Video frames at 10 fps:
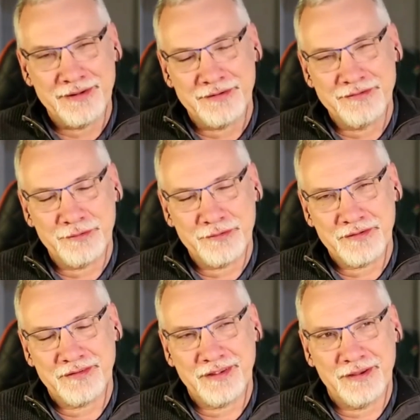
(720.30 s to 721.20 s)

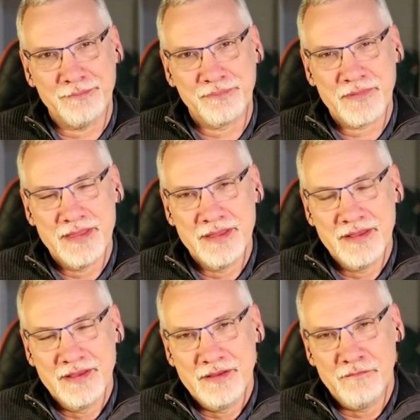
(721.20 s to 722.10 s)
George's
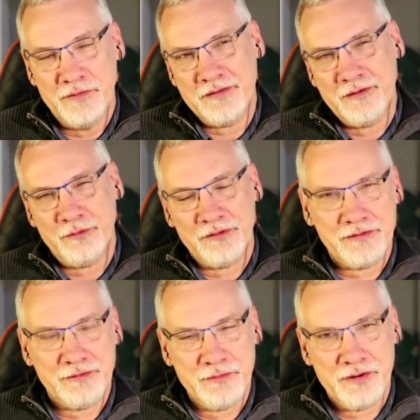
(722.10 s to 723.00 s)
victory. What's the
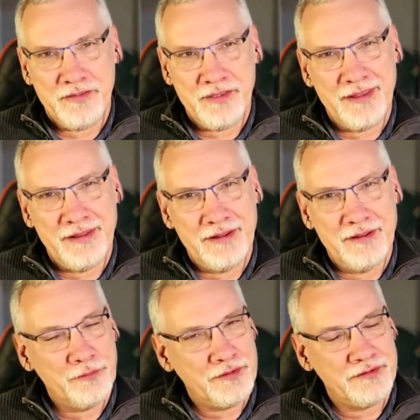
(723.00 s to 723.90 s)
story there? And then
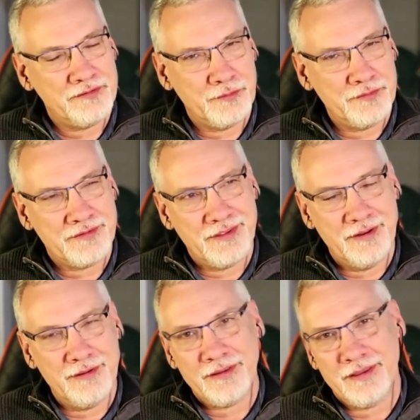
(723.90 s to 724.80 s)
also George,
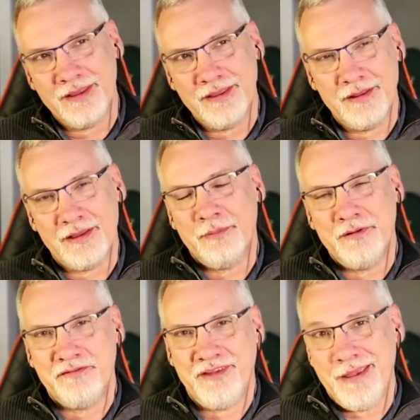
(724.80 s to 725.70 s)
getting in a couple
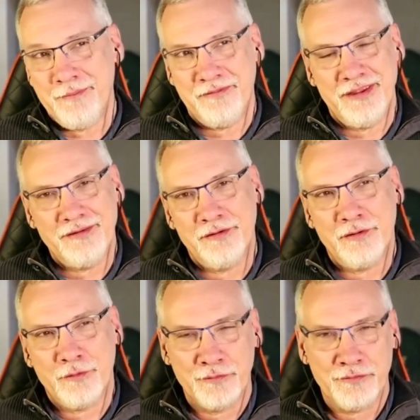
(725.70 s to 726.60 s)
of jabs there
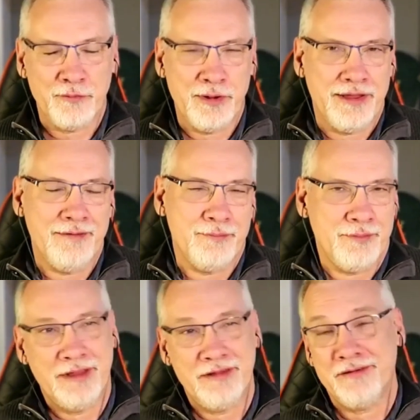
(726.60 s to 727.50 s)
during the course of the weekend,
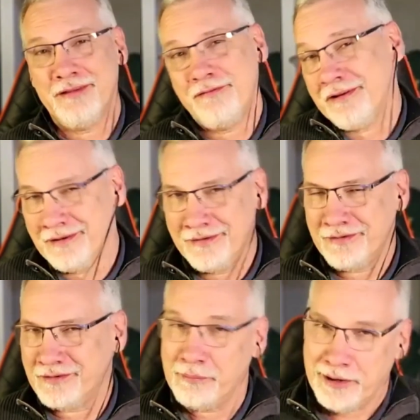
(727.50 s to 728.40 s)
mentioning the fact that he's
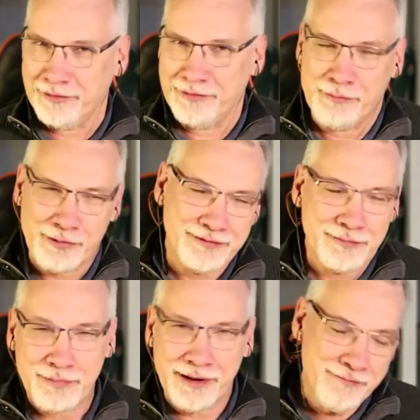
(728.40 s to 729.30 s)
got some penalty points to
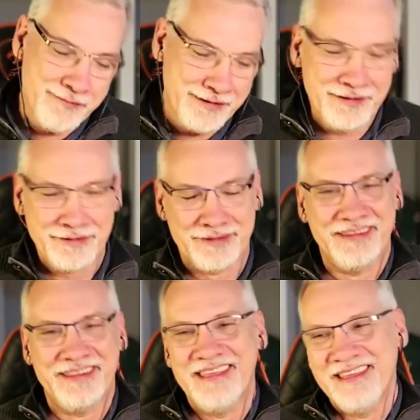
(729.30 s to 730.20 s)
play with,
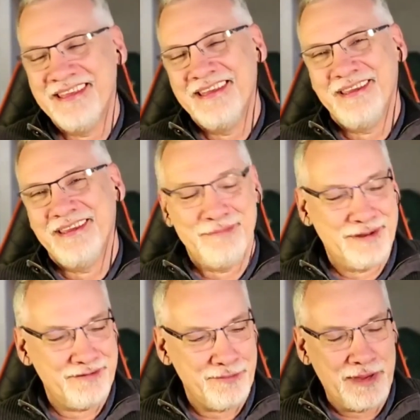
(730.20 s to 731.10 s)
and a
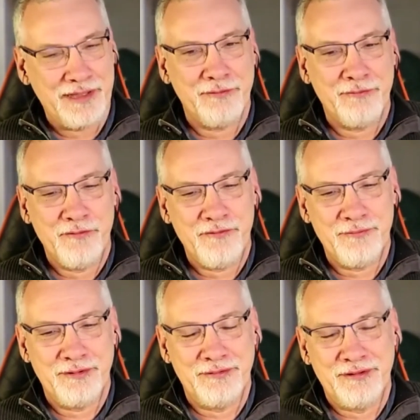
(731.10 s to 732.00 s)
bit of a mental warfare
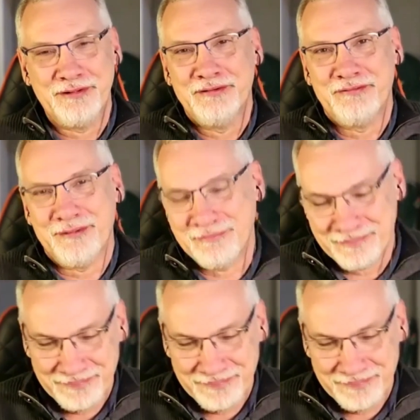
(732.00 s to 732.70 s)
between the two of them.